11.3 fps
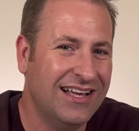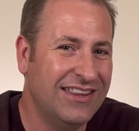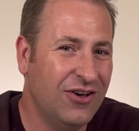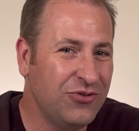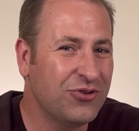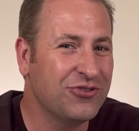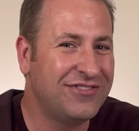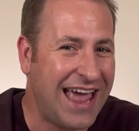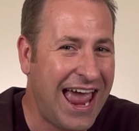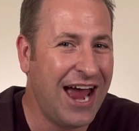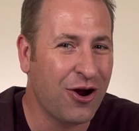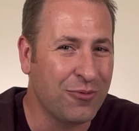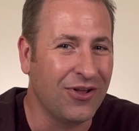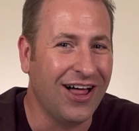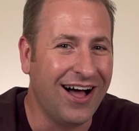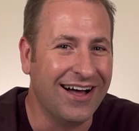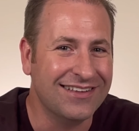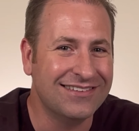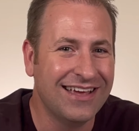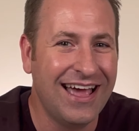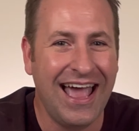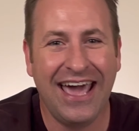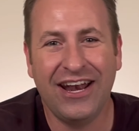Those are terrible odds
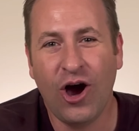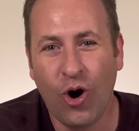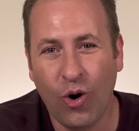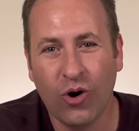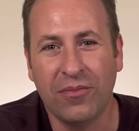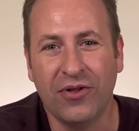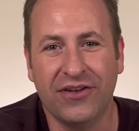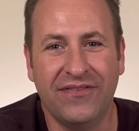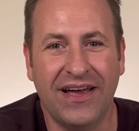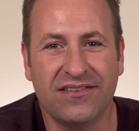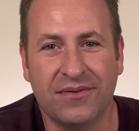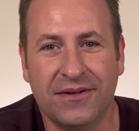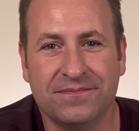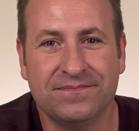and a horrible investment.